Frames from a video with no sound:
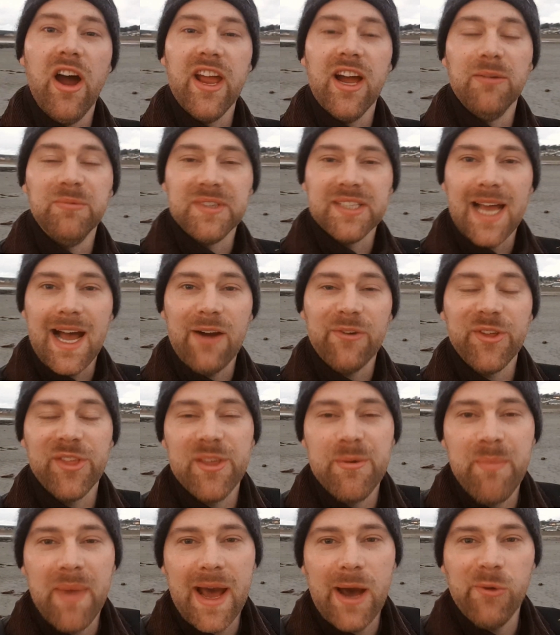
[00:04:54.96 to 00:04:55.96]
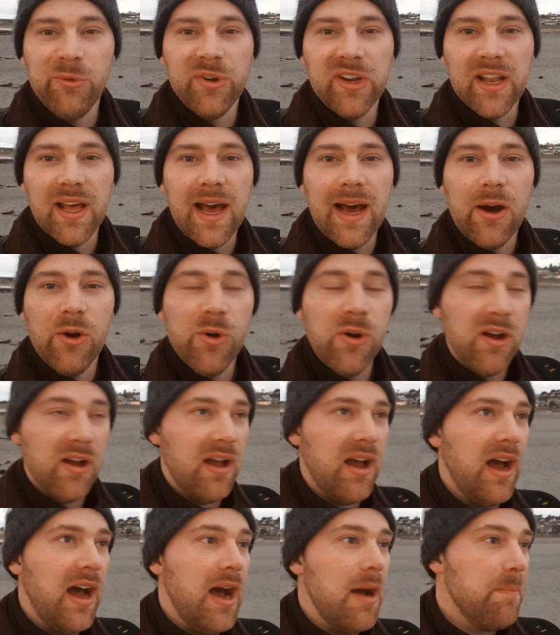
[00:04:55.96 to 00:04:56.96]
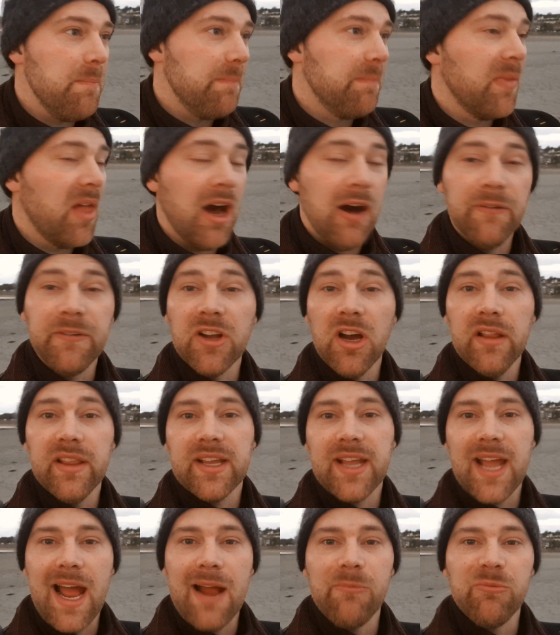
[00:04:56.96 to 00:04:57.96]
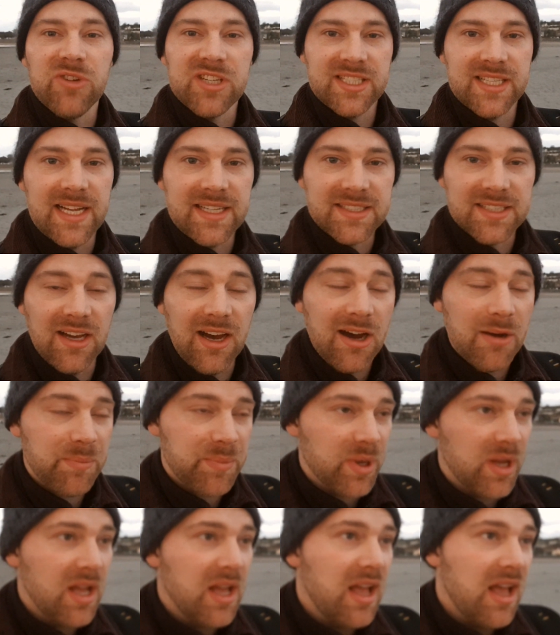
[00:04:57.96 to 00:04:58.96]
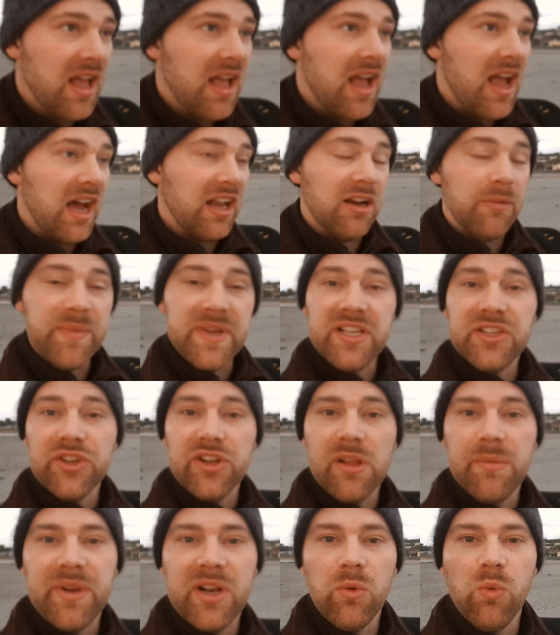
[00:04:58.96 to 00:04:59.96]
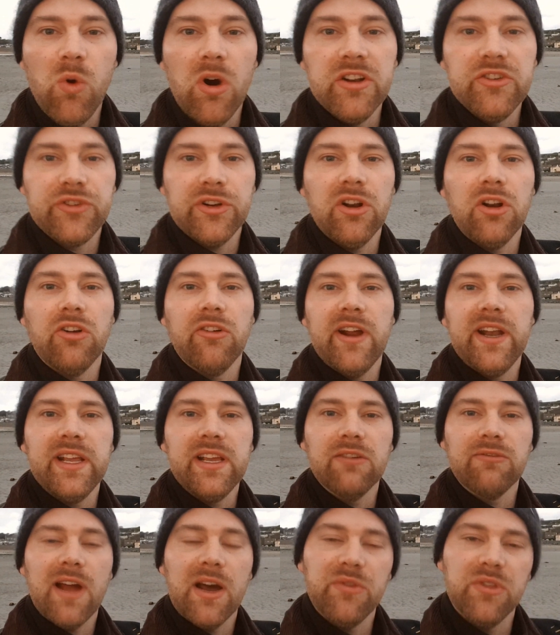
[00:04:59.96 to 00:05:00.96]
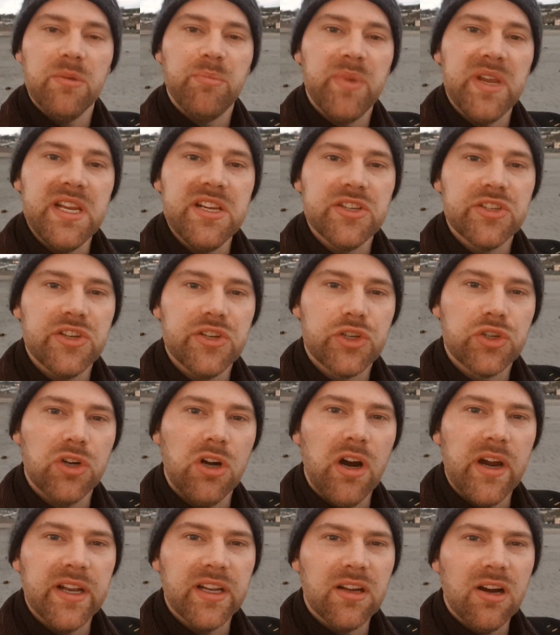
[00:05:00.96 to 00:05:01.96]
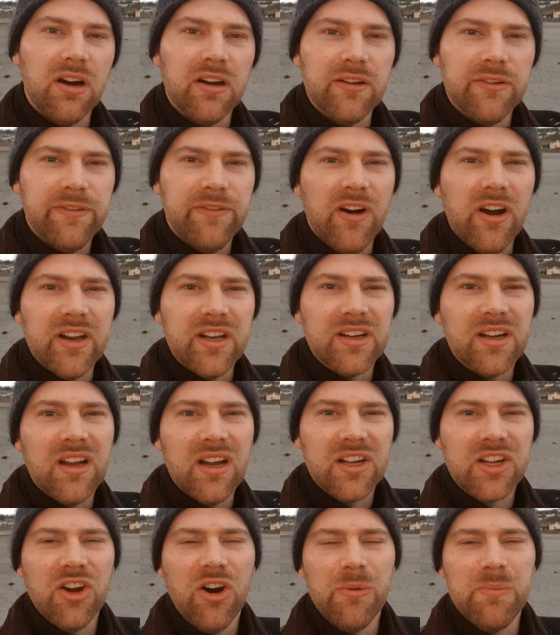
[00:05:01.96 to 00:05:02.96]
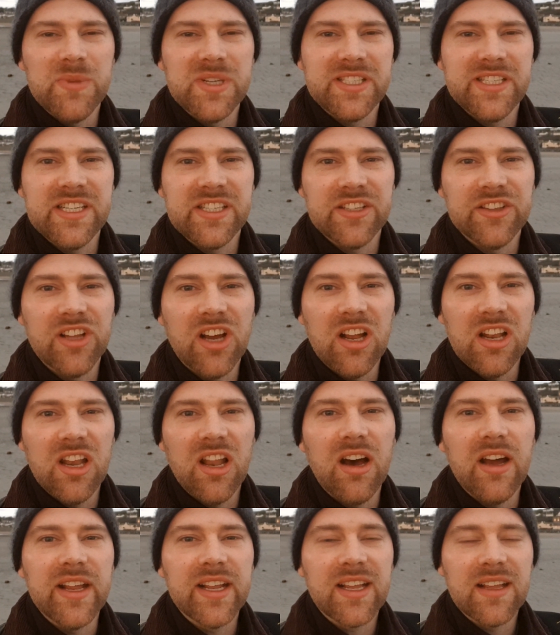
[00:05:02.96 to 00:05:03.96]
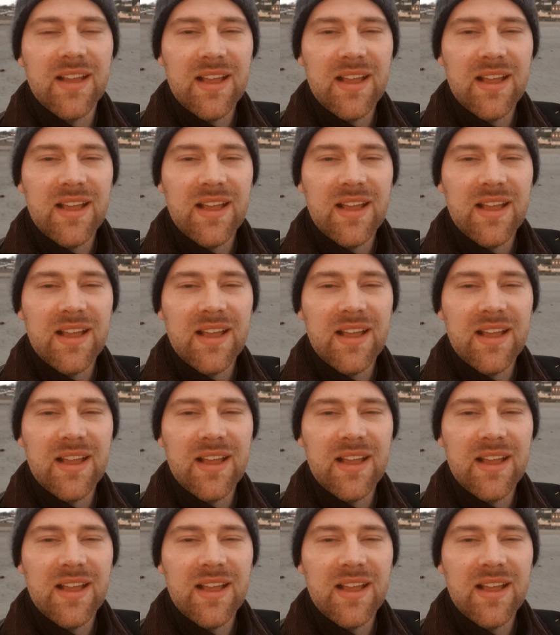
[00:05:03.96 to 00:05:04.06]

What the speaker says: I'm down at the mount now. I've got the camera set up and I've been doing a bit of wandering already around the beach to try and kind of find a composition I like.